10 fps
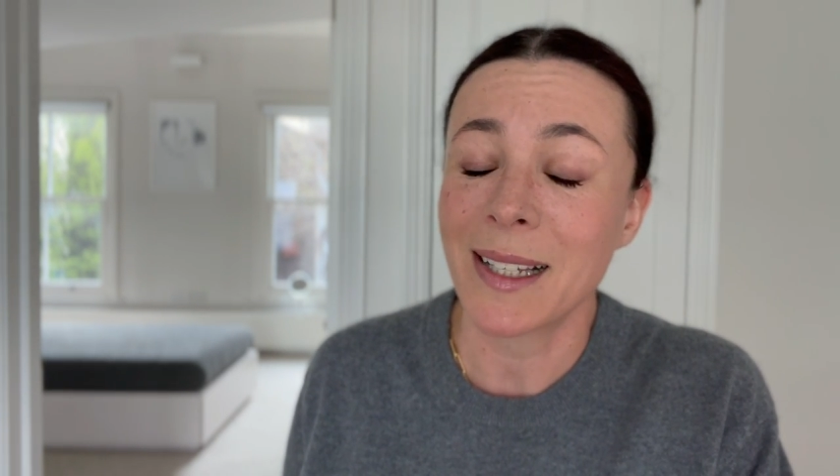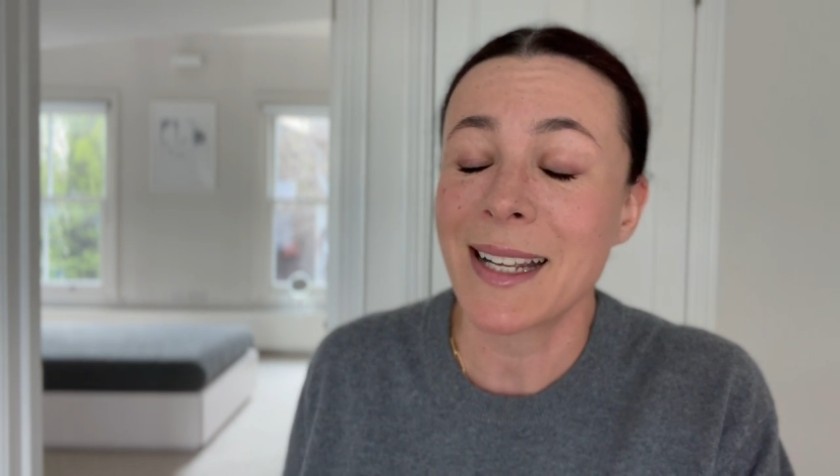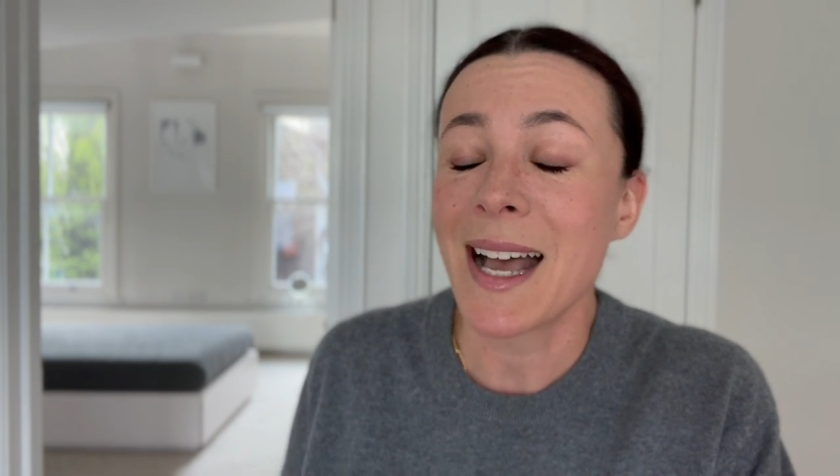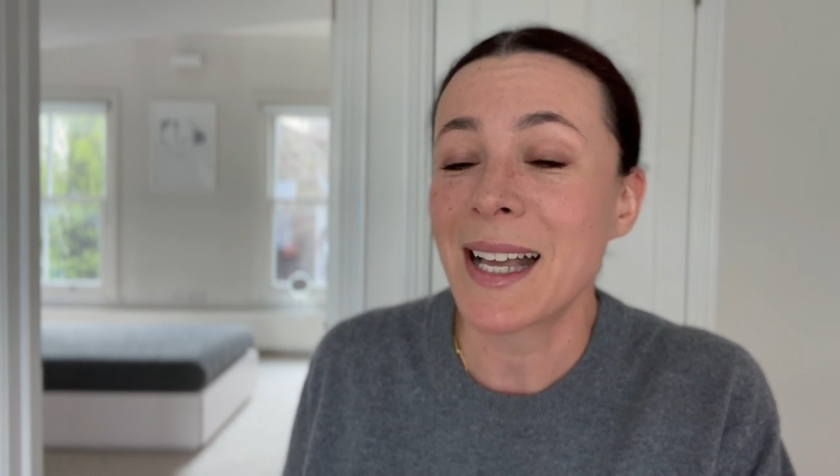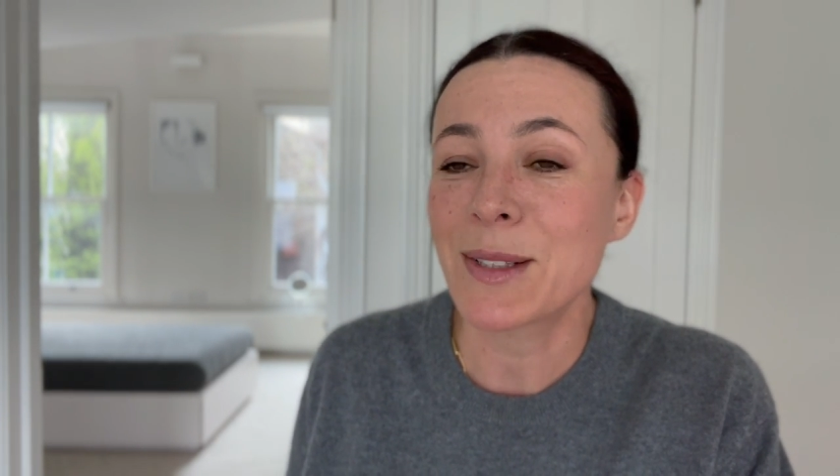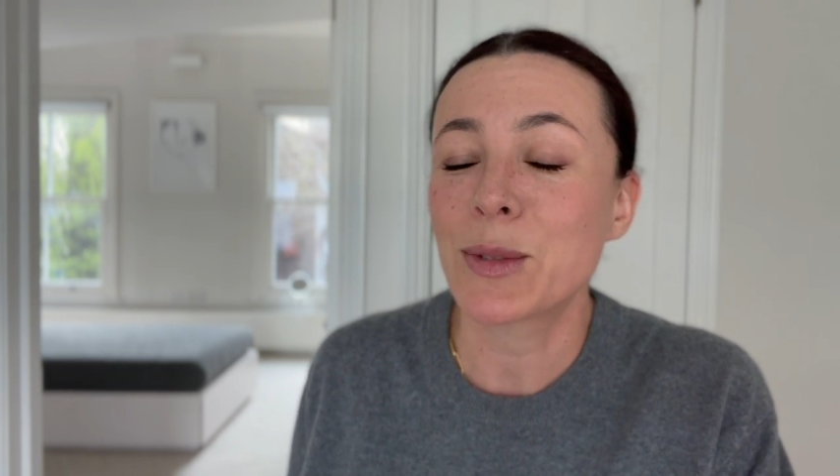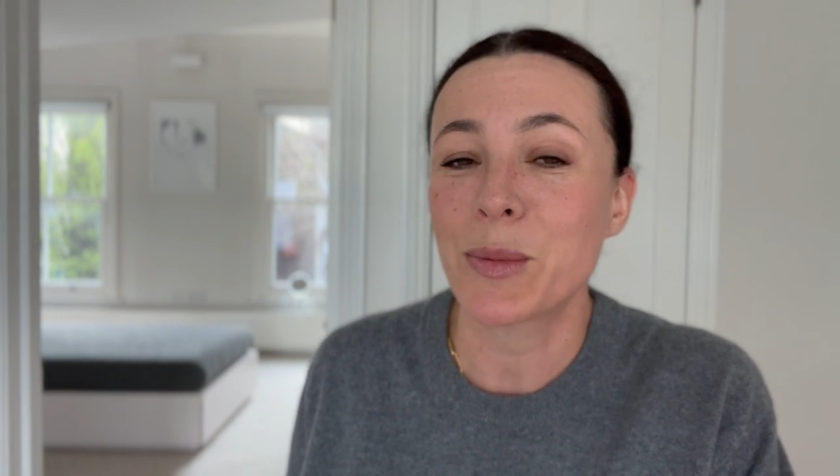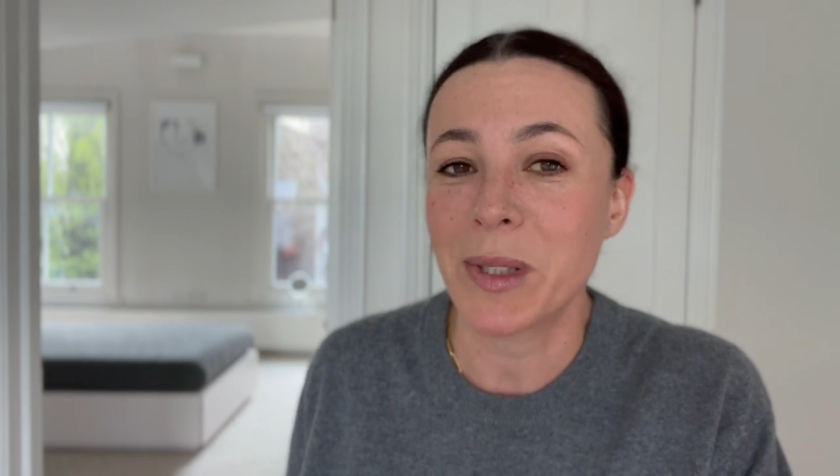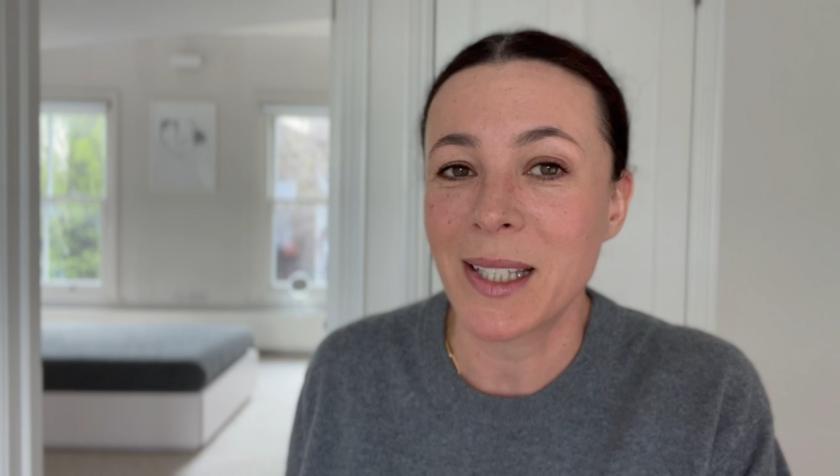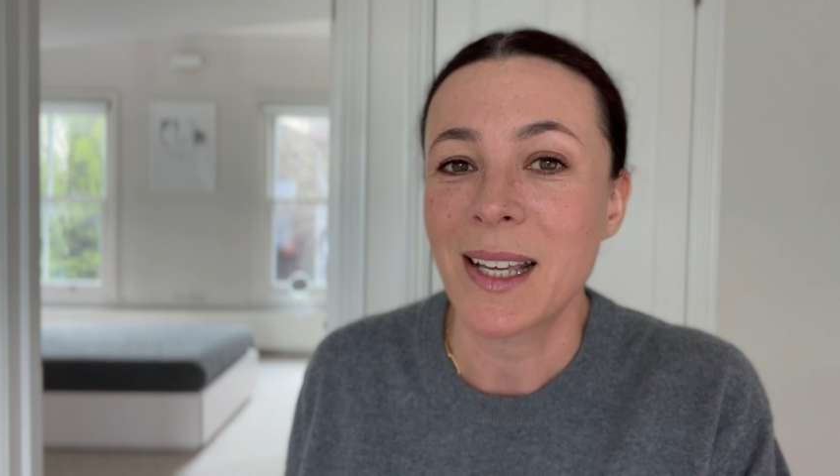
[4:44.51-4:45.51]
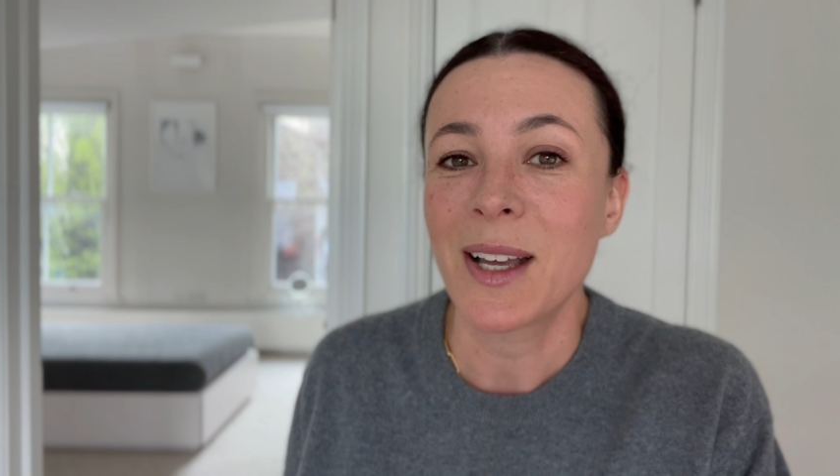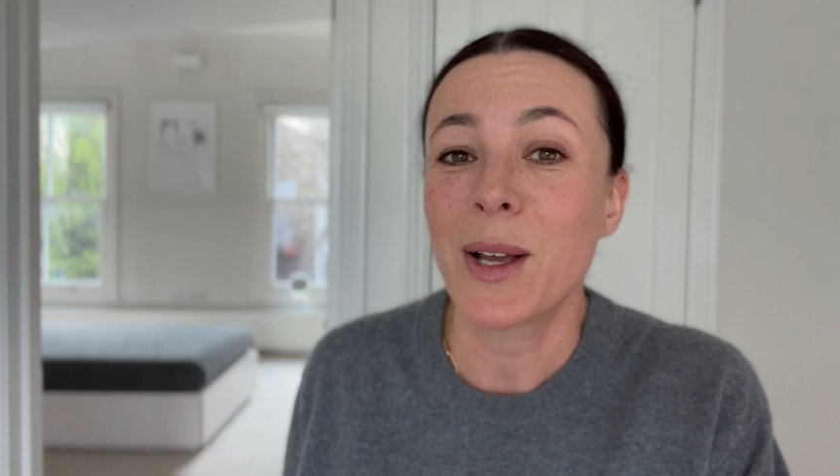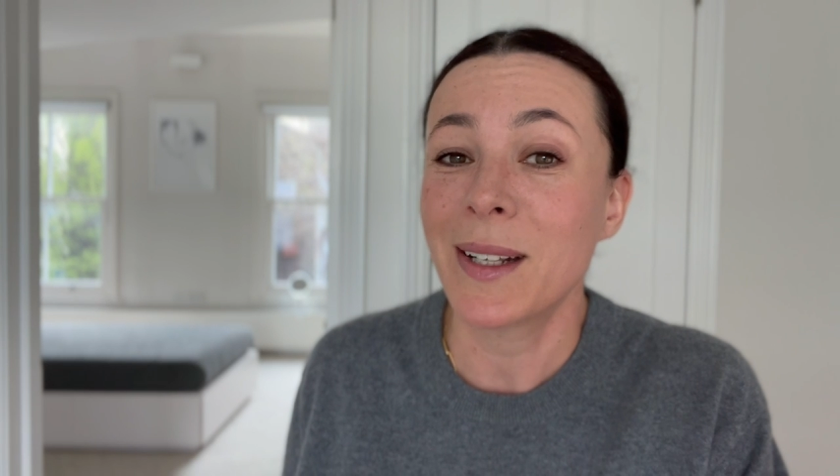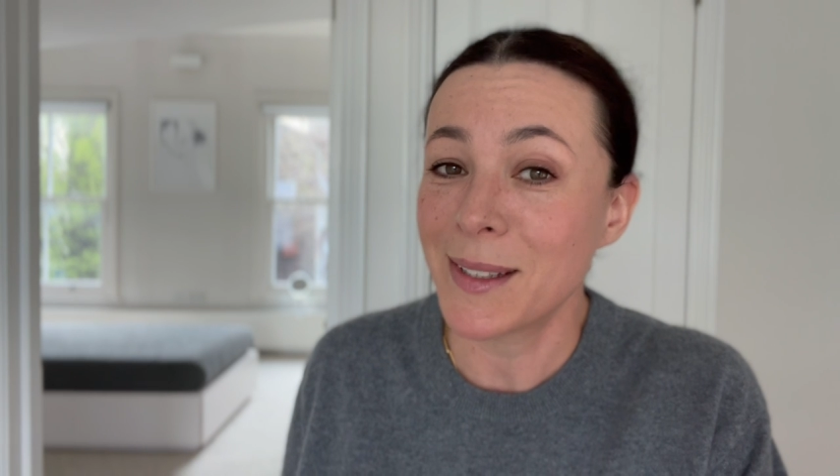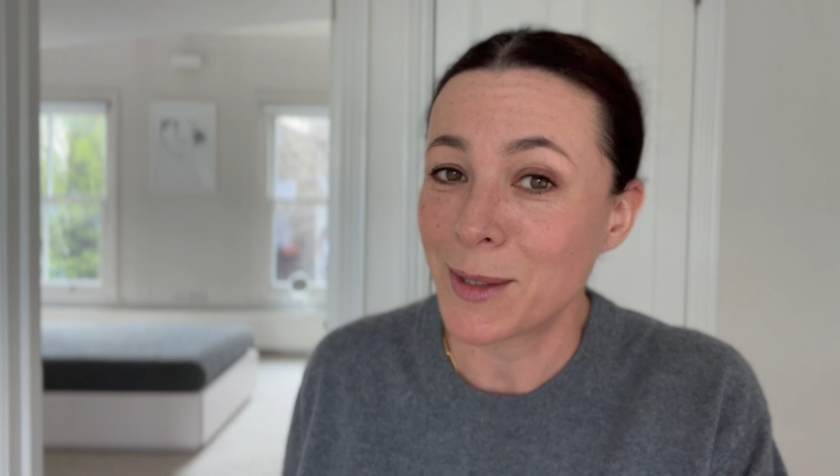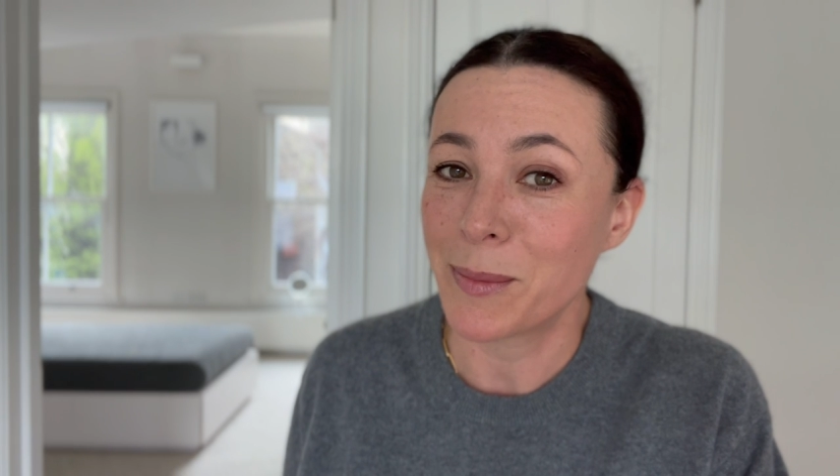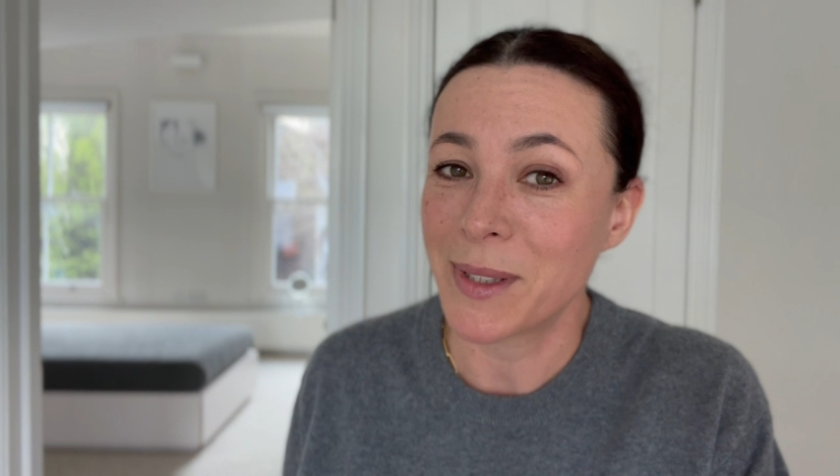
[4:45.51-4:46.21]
It has to be a little